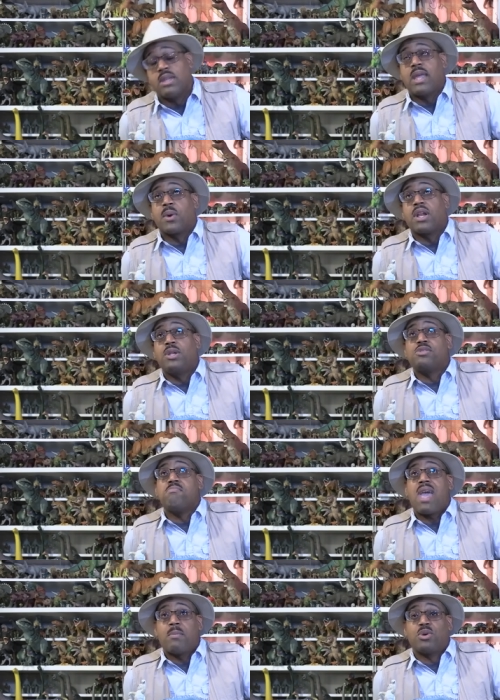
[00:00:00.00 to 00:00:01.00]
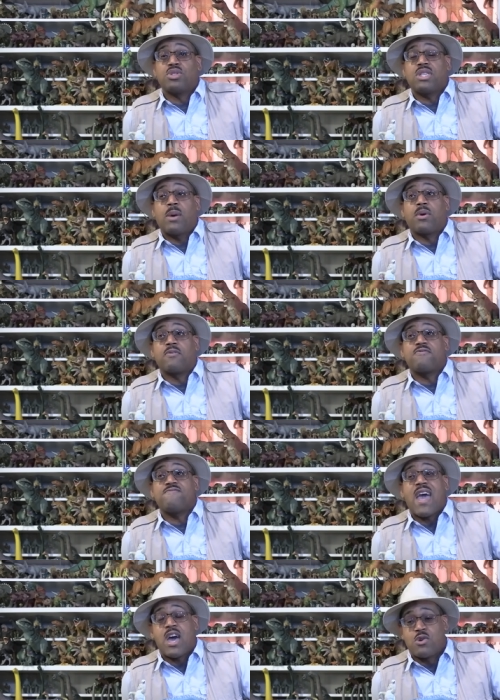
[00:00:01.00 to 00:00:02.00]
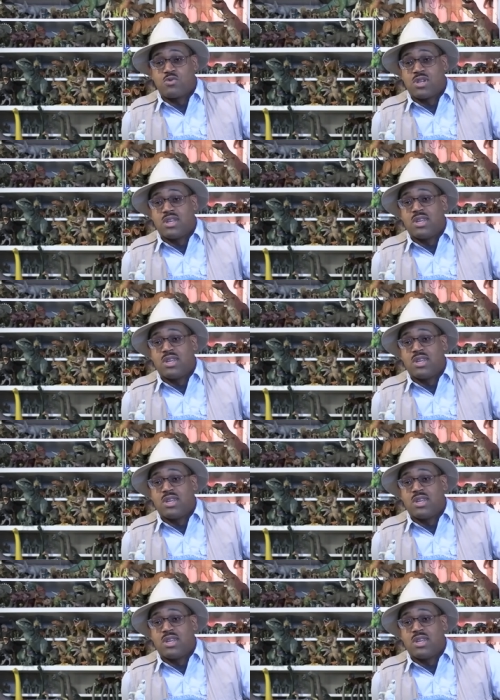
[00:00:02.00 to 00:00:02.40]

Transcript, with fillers: They were going to use mammals that were found